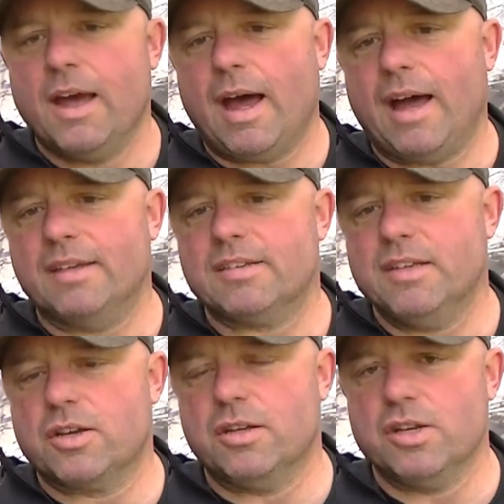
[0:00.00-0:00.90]
and
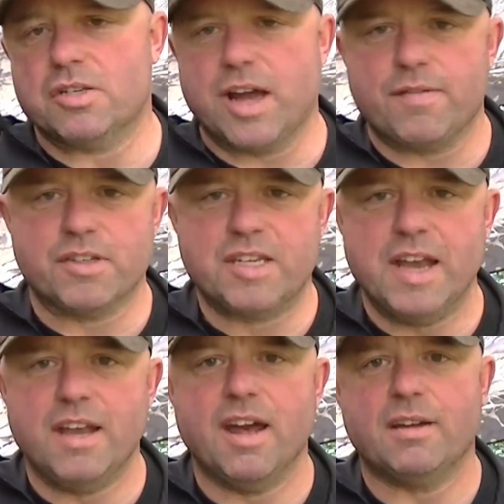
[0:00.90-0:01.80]
you can use that for
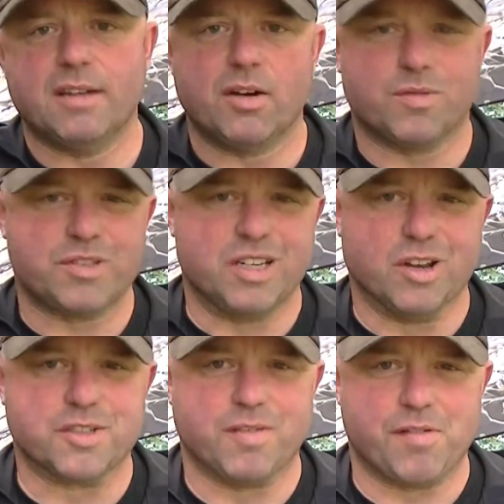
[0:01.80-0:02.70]
tinder and obviously
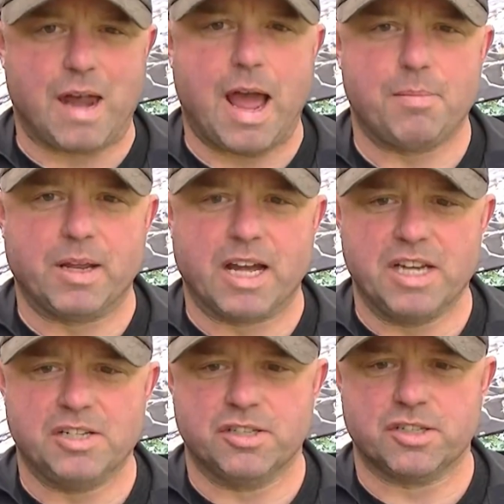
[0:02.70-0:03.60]
lots of other
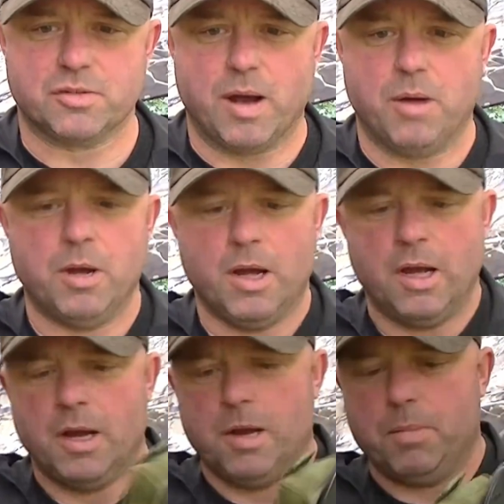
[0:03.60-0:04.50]
applications as well
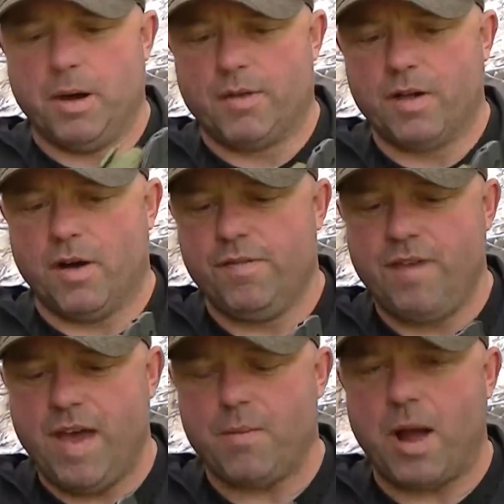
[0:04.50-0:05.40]
but I've got a
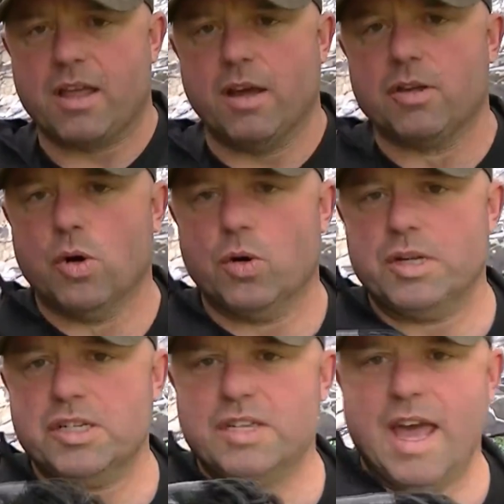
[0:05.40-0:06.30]
fair whack of
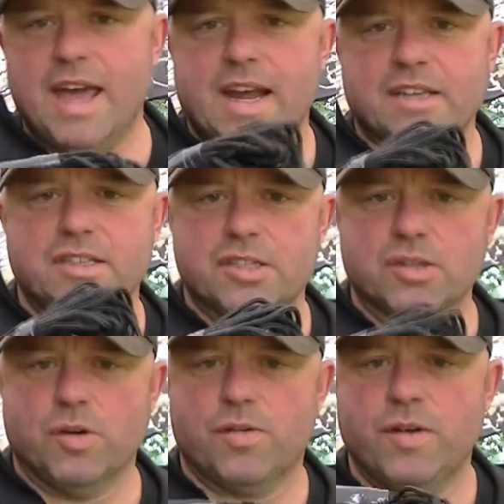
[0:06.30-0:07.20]
cordage there and that's the
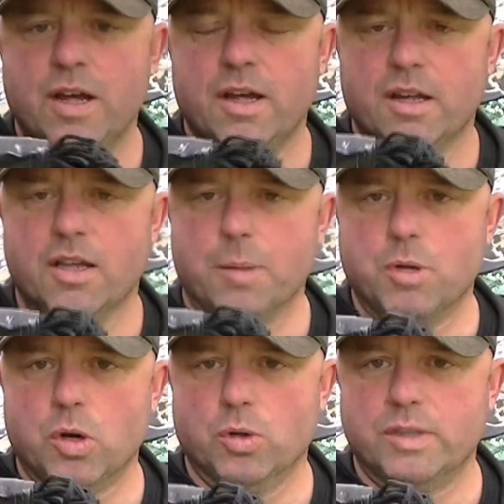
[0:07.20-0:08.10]
sort of cub
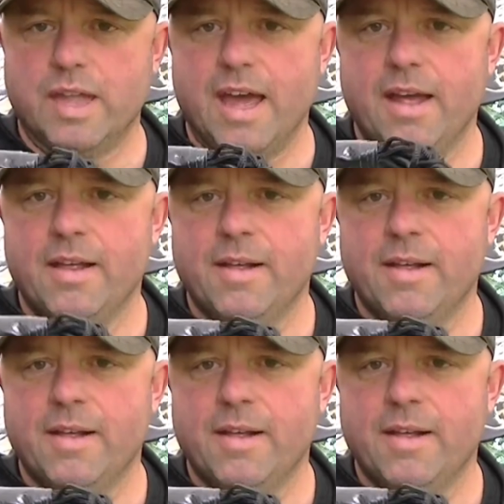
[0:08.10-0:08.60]
cord there